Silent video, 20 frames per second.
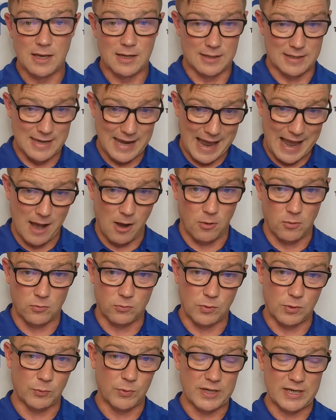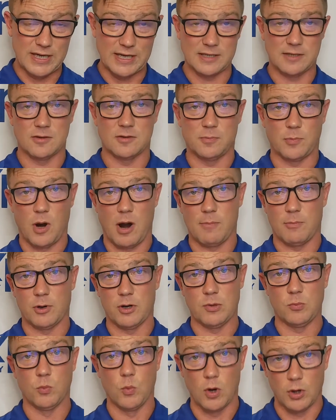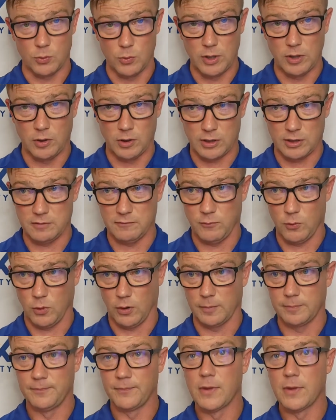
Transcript: Now, when we get to the property, what are we looking for?